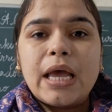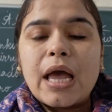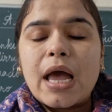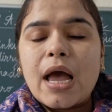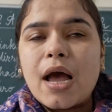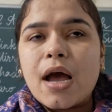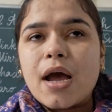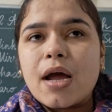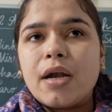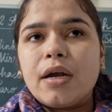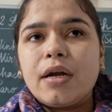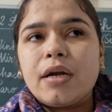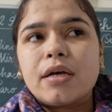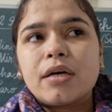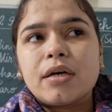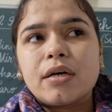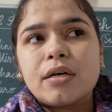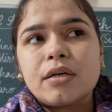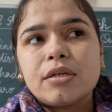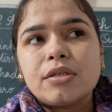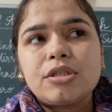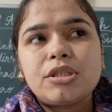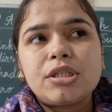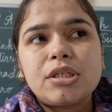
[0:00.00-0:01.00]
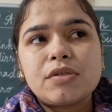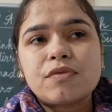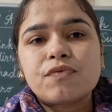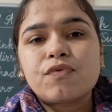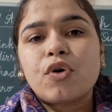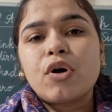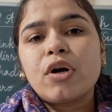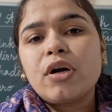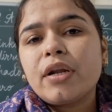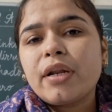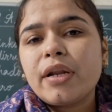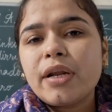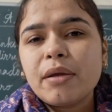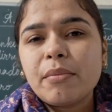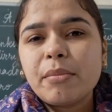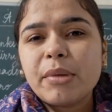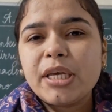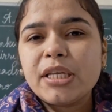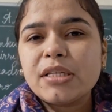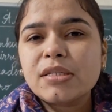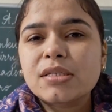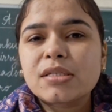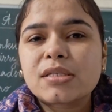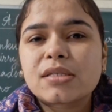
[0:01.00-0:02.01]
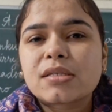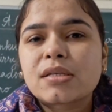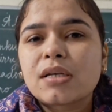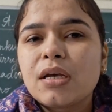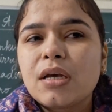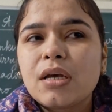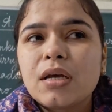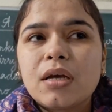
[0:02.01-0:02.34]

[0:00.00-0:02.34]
and she's wandering means